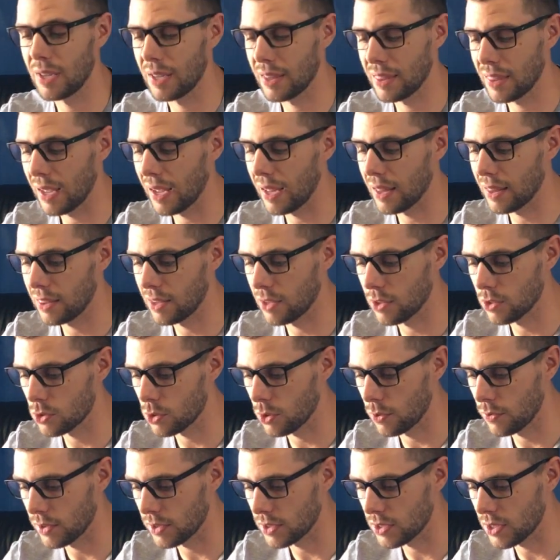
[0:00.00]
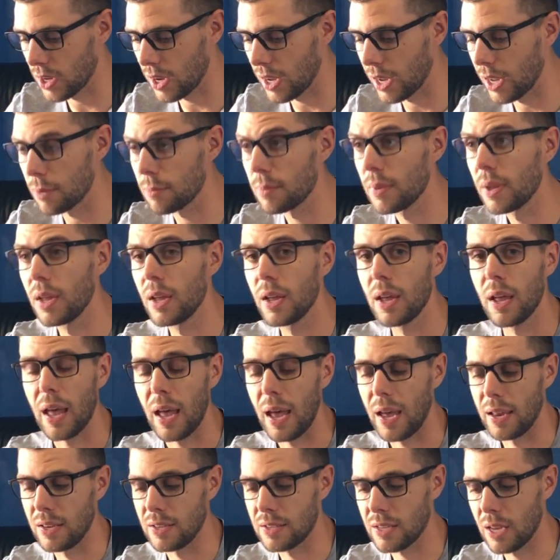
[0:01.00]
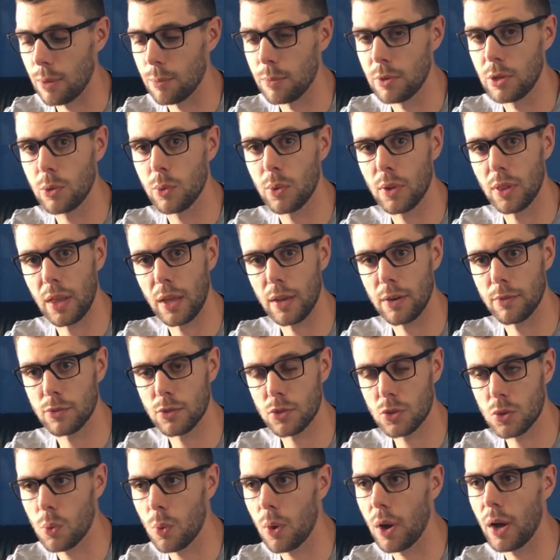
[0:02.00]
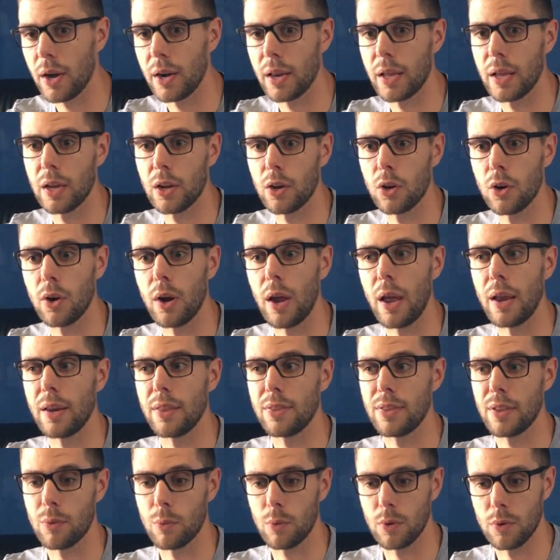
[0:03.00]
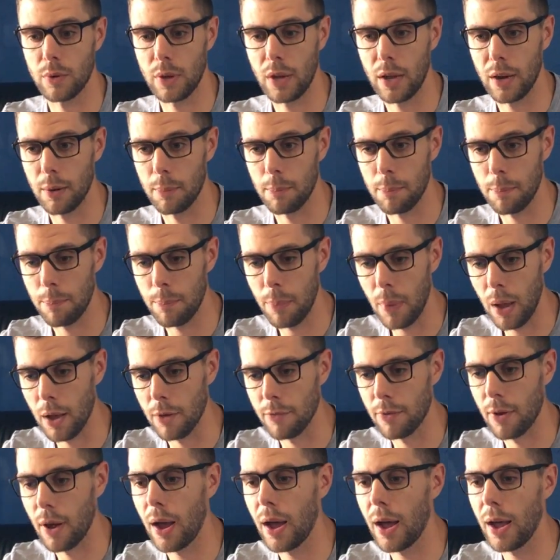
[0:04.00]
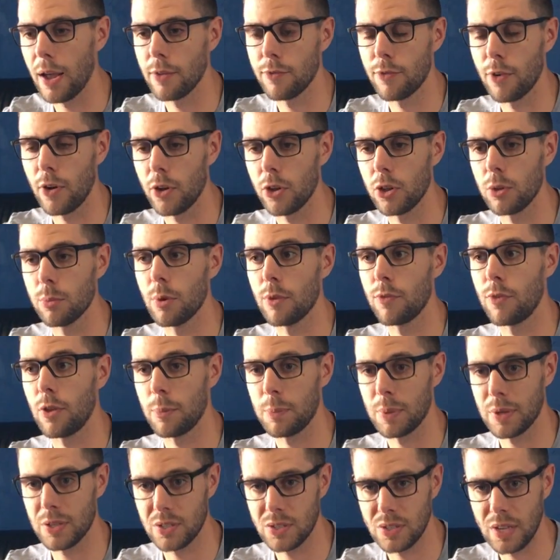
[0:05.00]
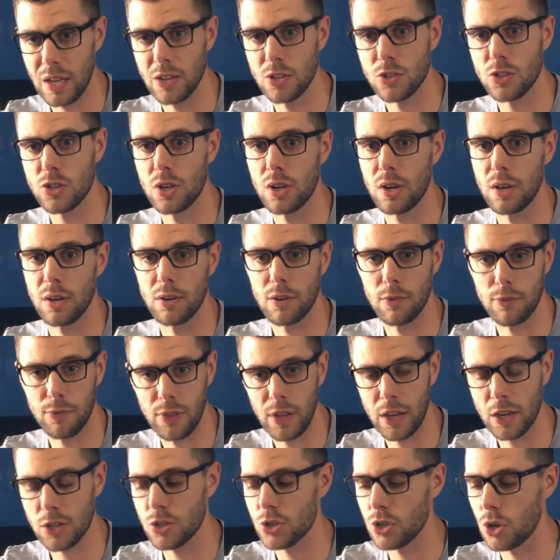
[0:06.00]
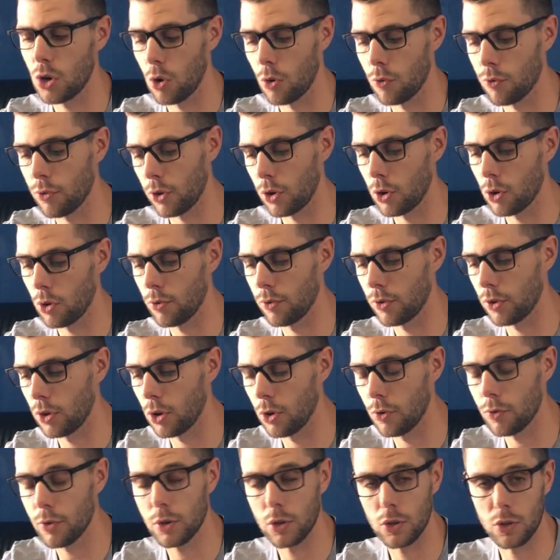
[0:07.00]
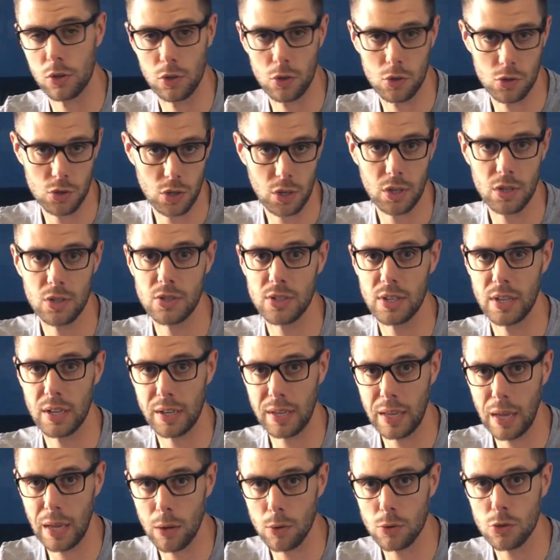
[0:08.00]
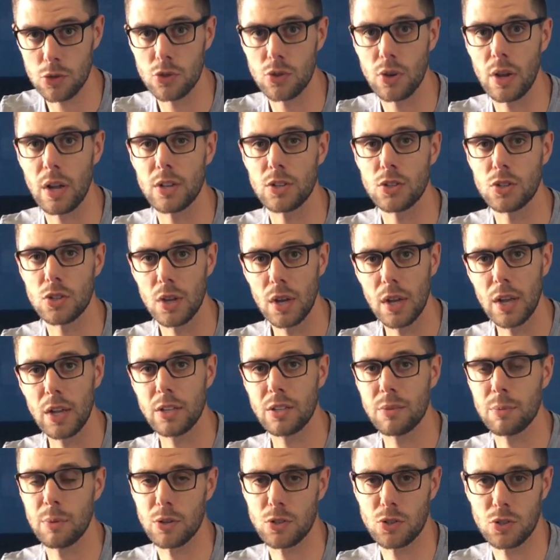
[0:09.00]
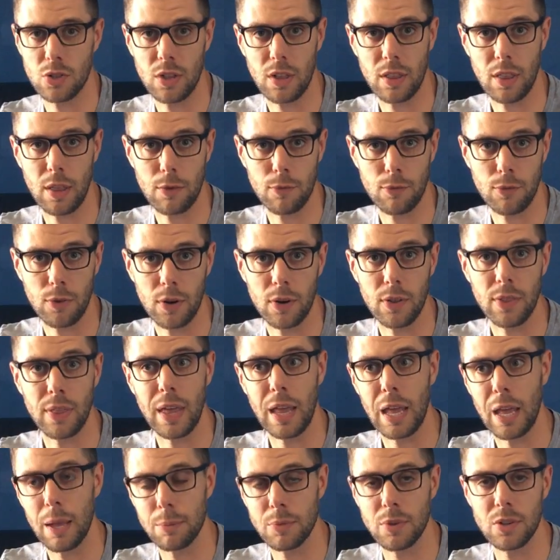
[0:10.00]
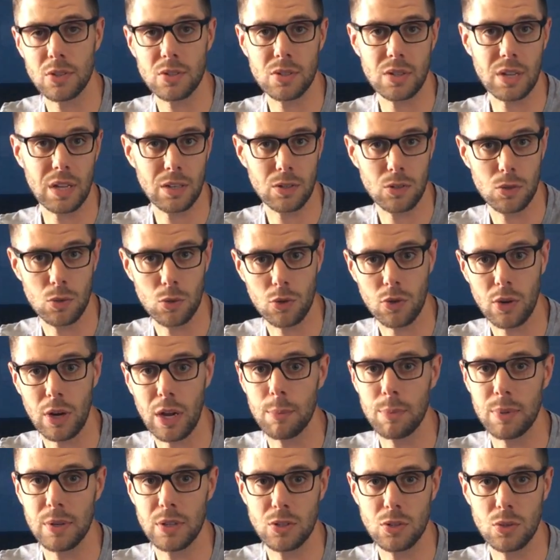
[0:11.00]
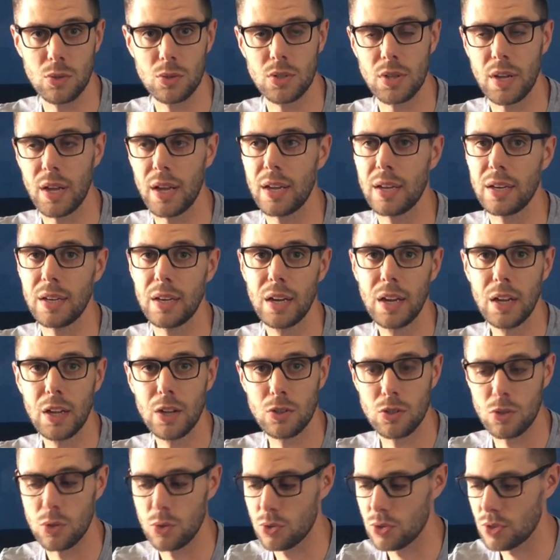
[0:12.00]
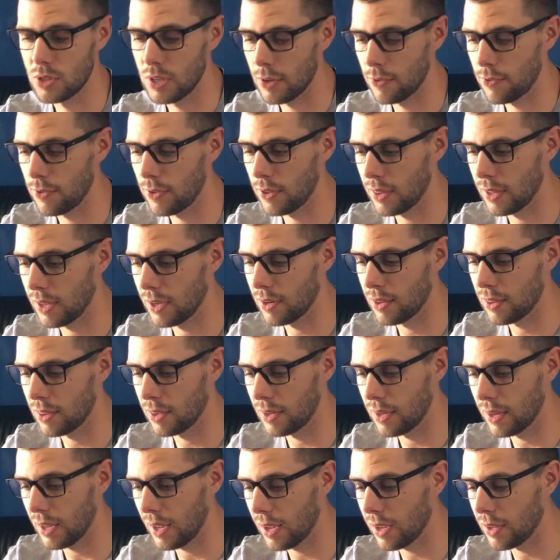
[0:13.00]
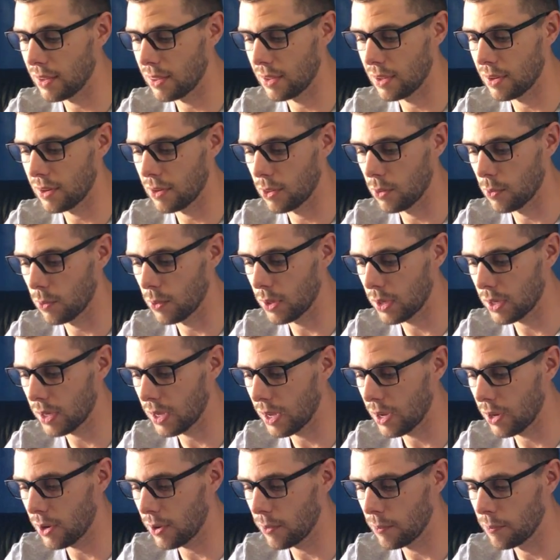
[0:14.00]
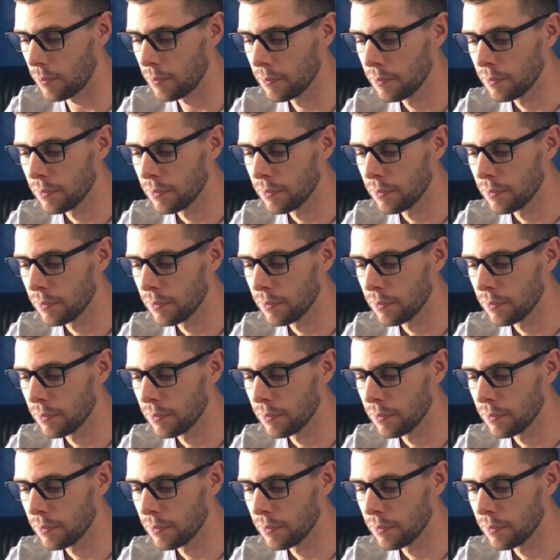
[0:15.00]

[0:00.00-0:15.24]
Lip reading: like that, things over time. Anytime we do a lot of squatting or anything where we've got a high volume of hip extension and deflection over and over and over, you're usually going to see a couch stretch to make sure that the front of the hip doesn't get too crampy, too tight, too stiff at the end of the day, at the end of the workout.